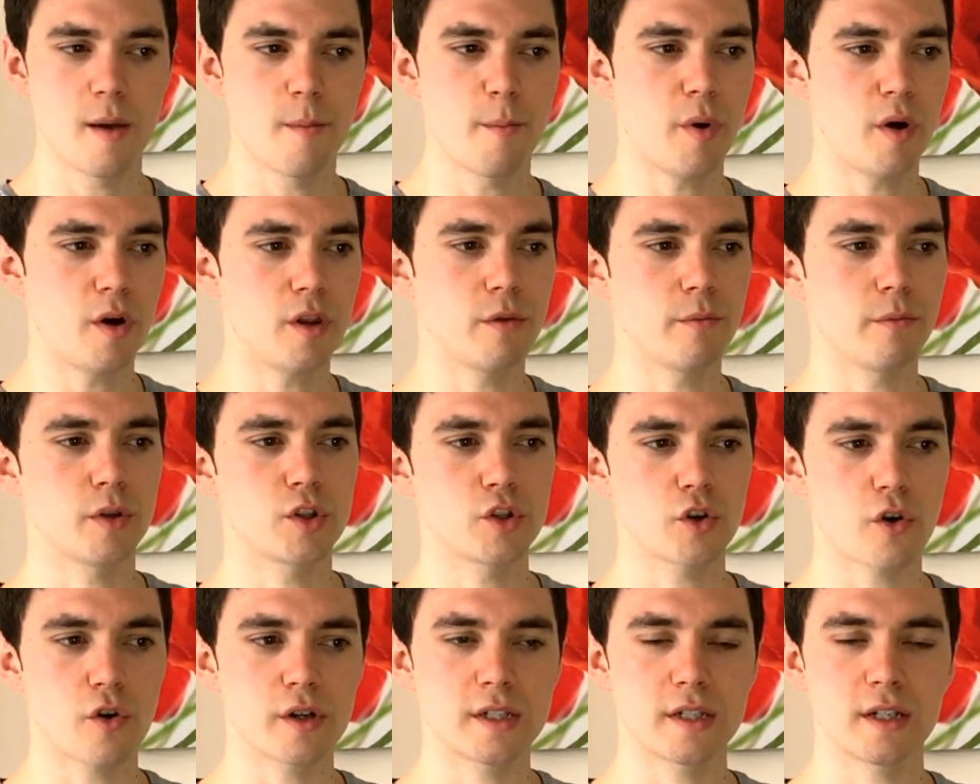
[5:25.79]
But the
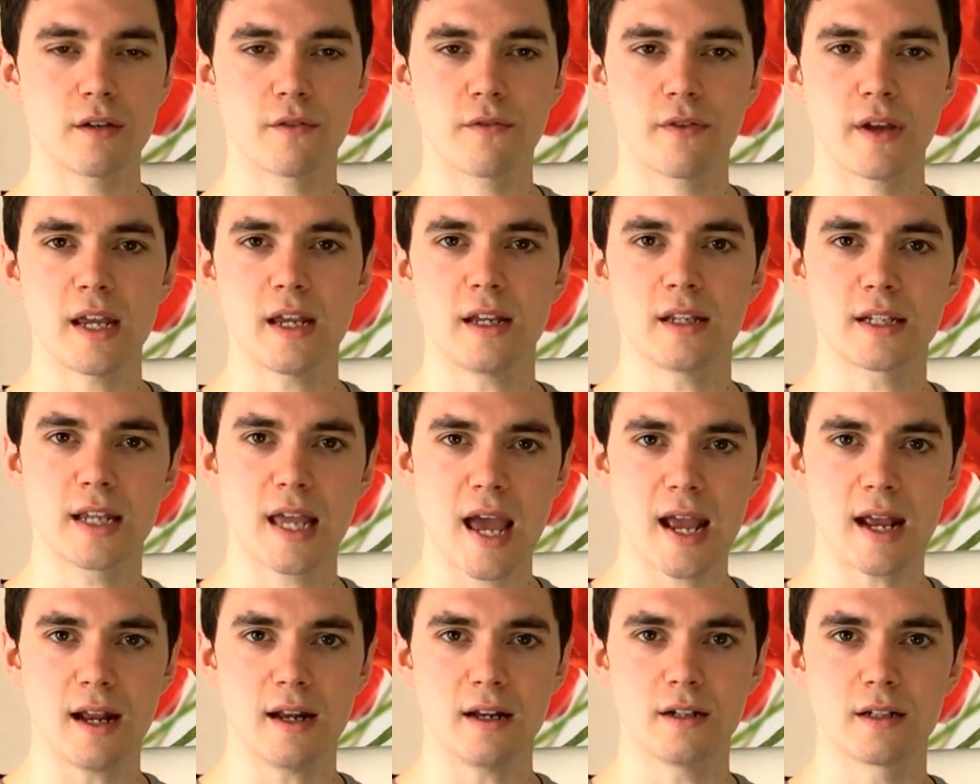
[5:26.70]
majority of heat
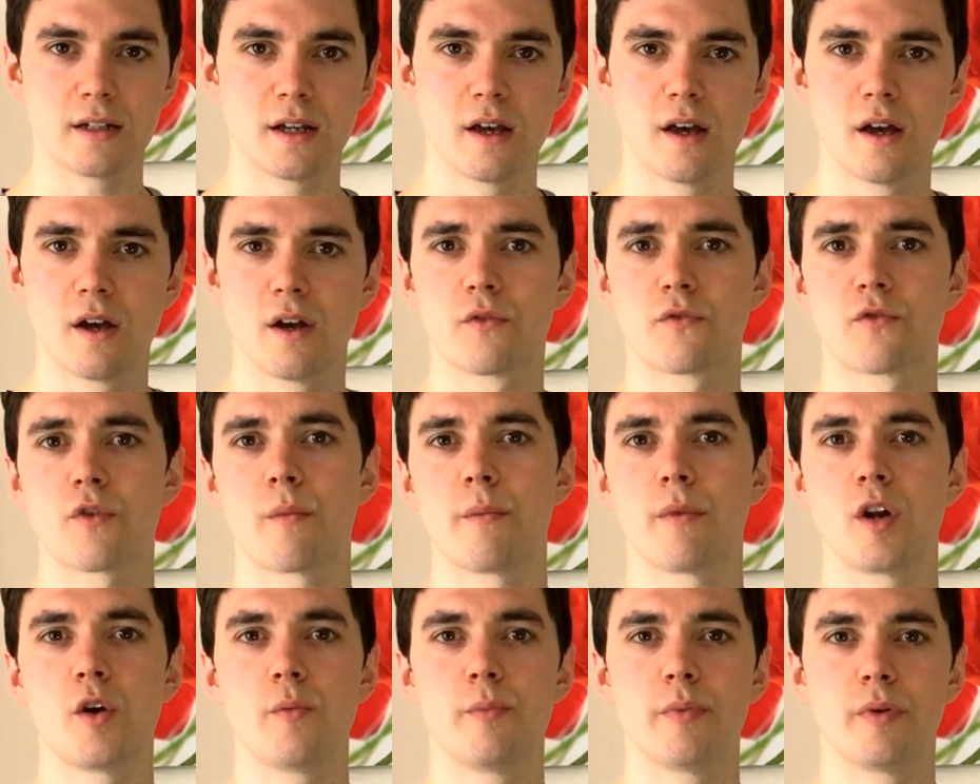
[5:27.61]
gained from
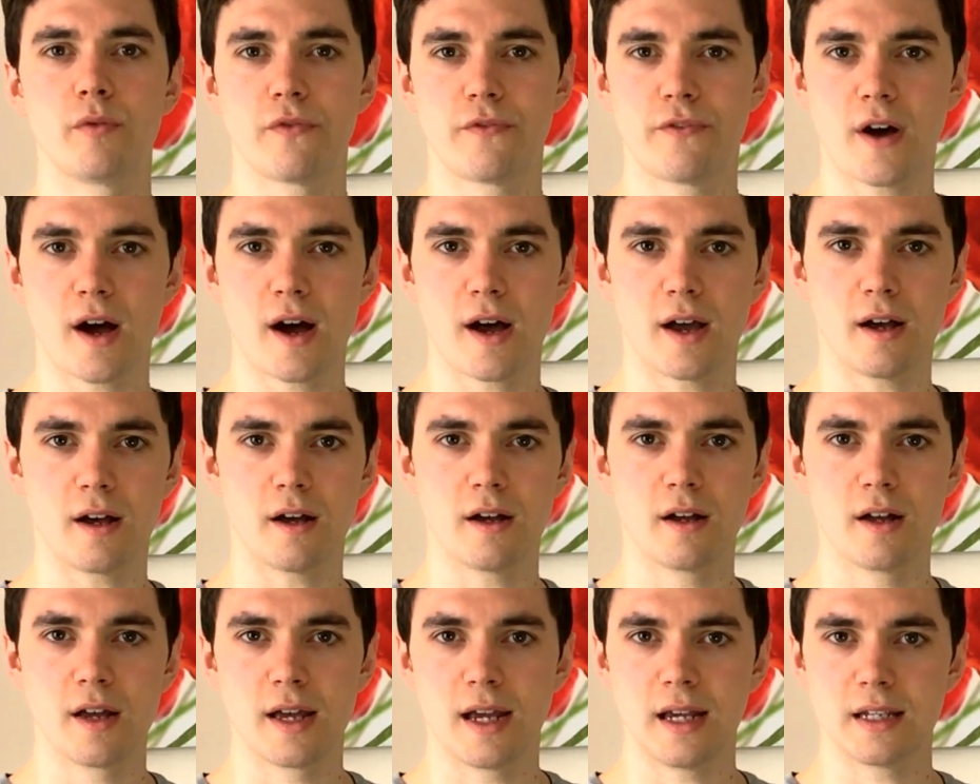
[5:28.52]
an open
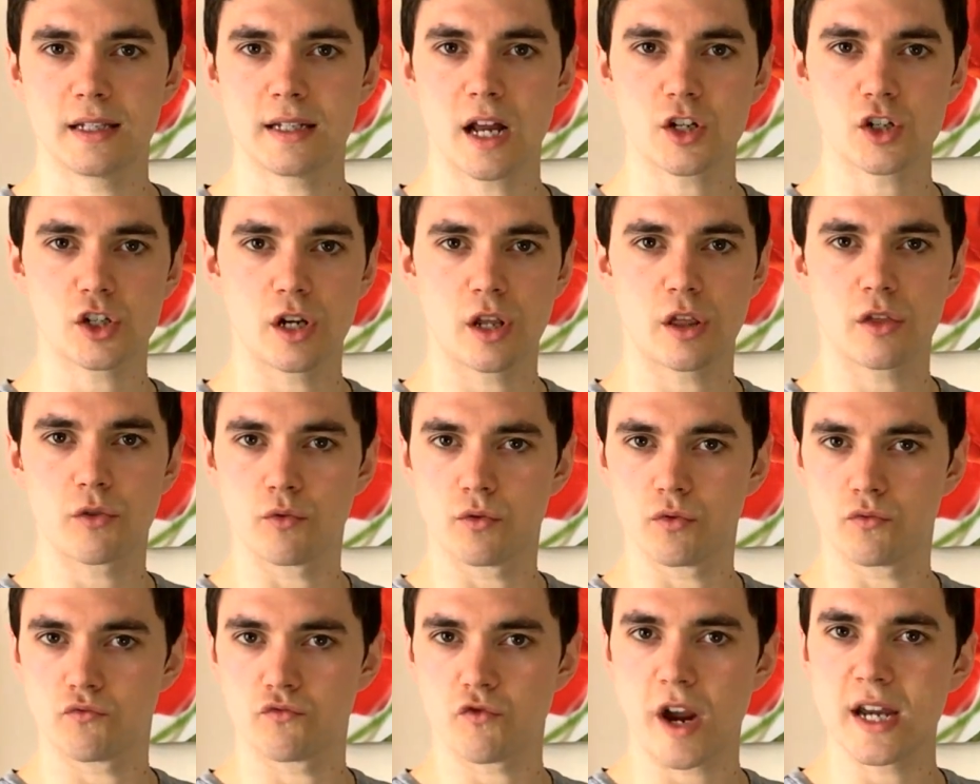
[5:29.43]
fire is actually through
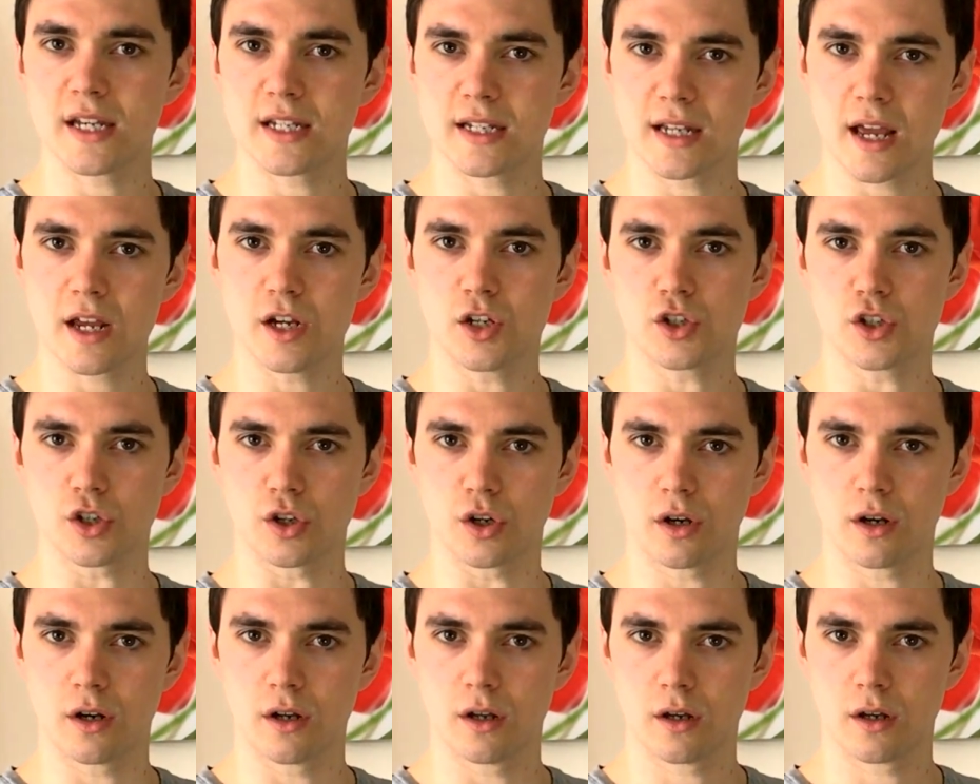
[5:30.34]
the
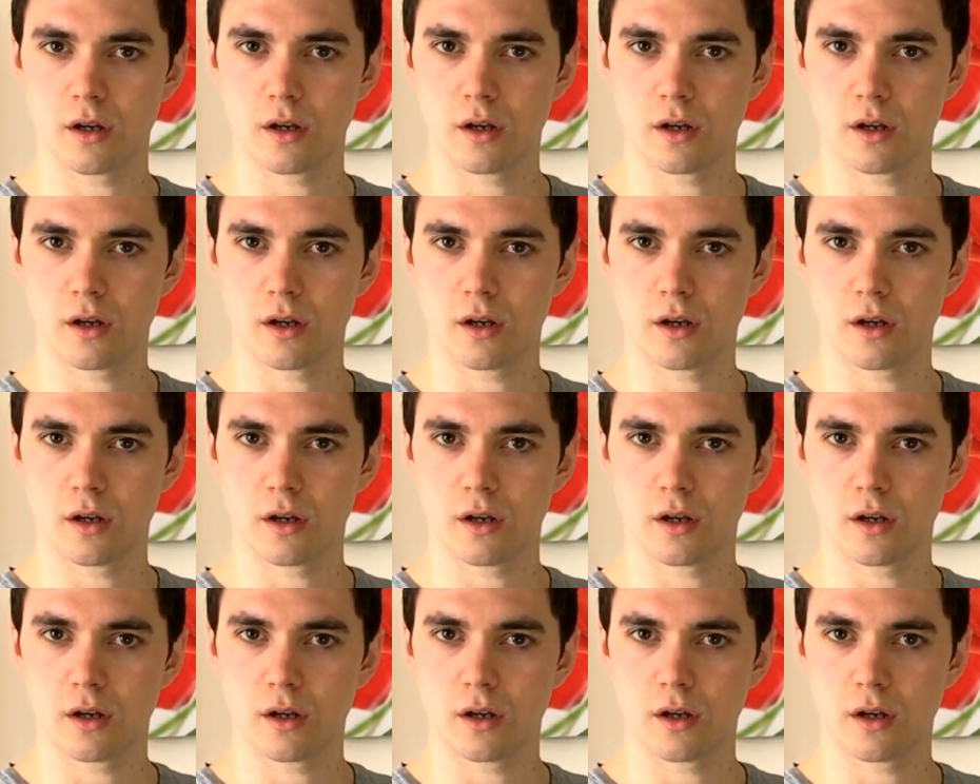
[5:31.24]
radiation